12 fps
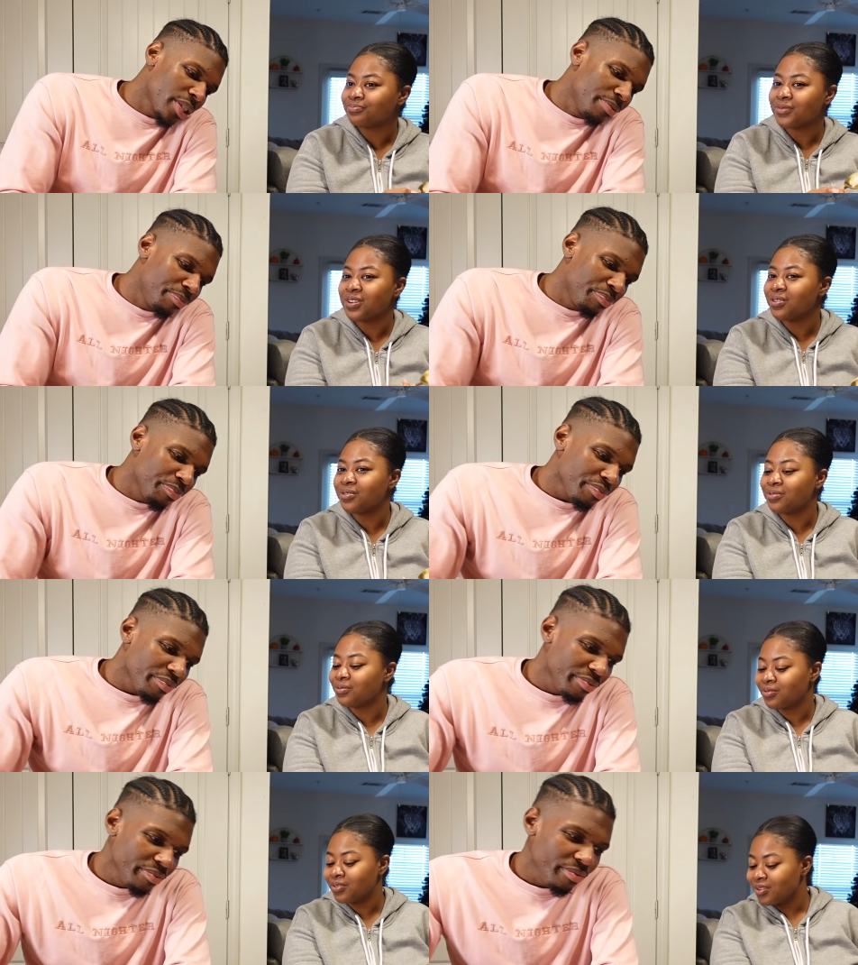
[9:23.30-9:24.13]

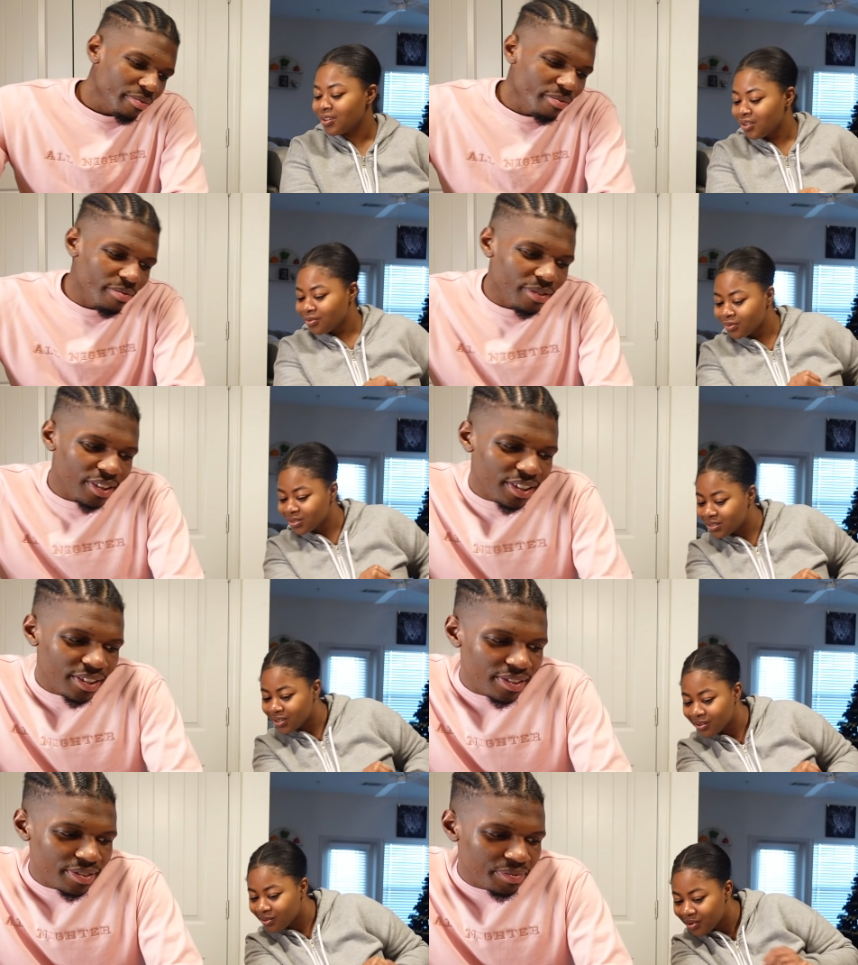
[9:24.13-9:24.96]
Speaker 1: no, what's
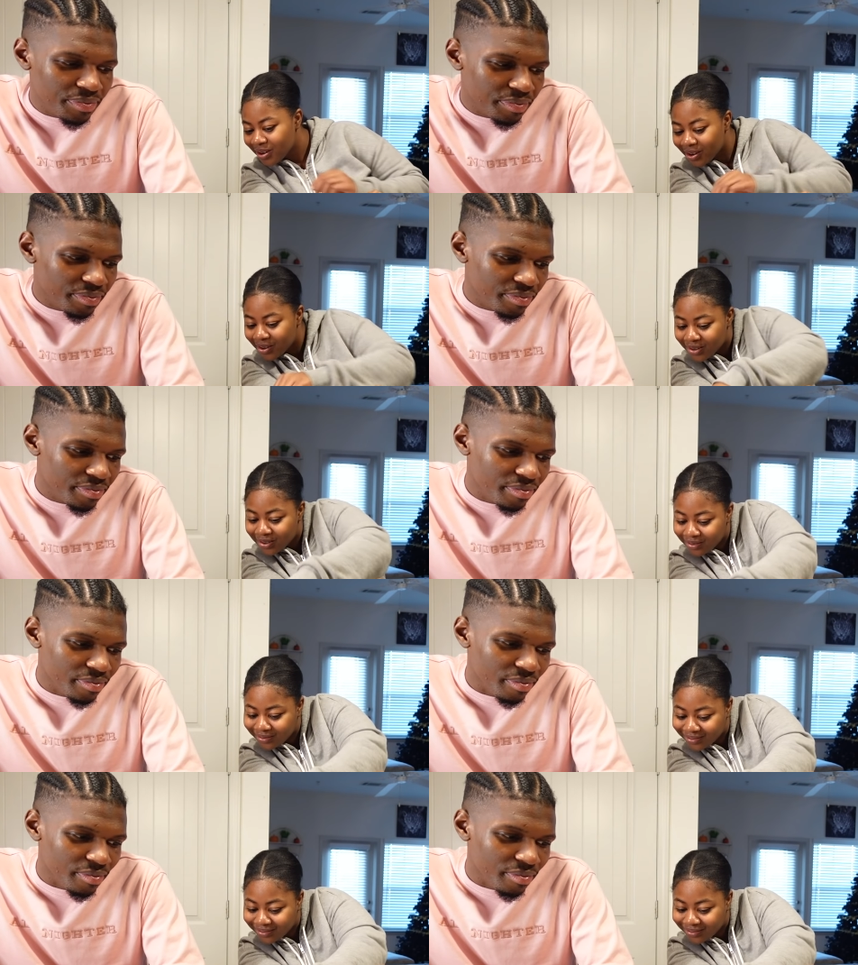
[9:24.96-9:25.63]
the ingredients?